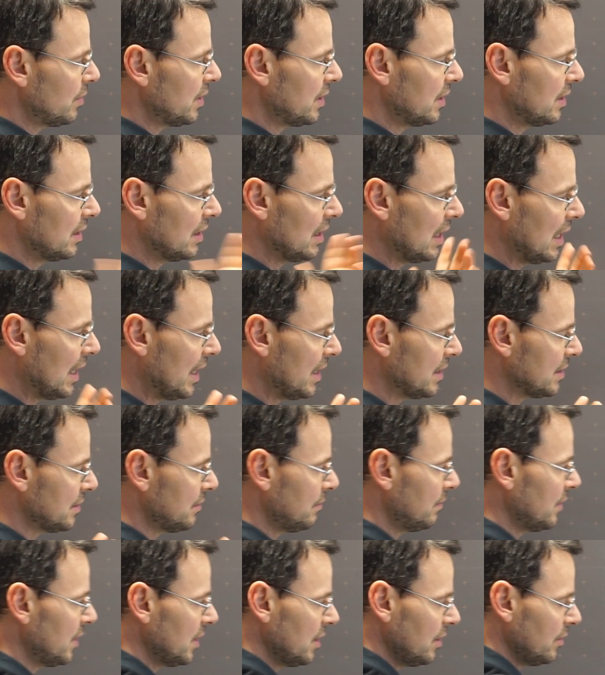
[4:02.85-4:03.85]
but in the
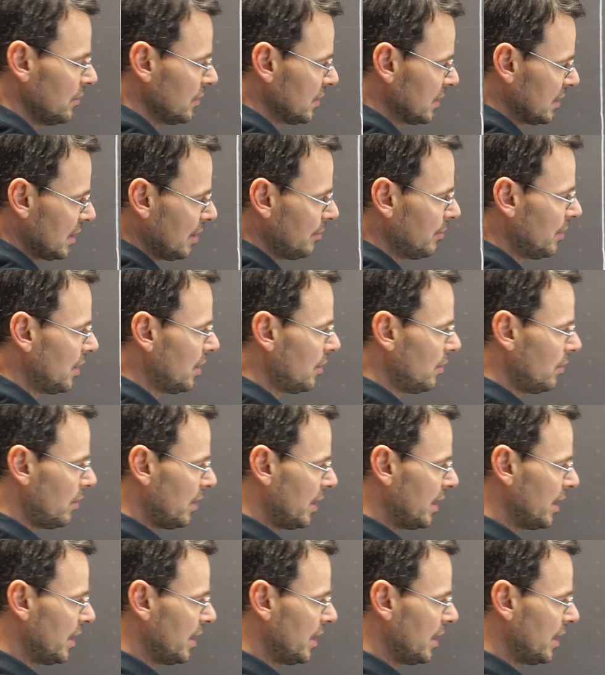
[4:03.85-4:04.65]
last video somehow